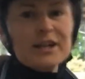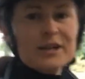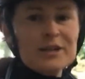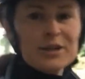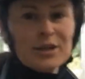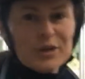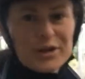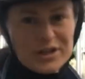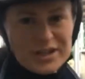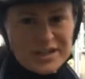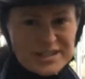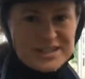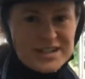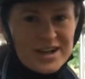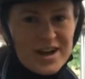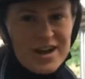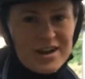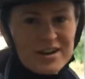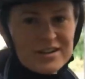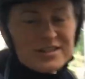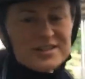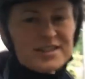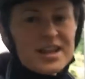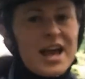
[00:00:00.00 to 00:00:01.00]
learning
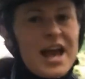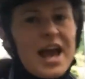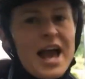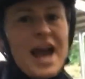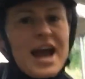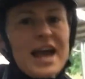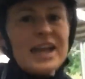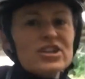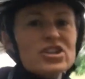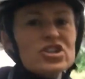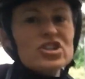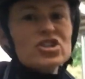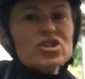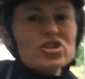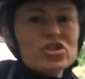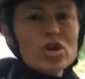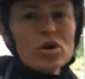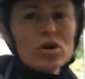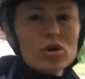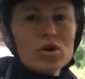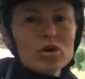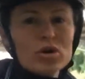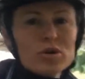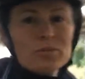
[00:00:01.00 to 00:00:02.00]
styles and just
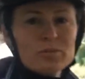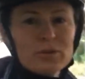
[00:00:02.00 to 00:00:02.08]
talk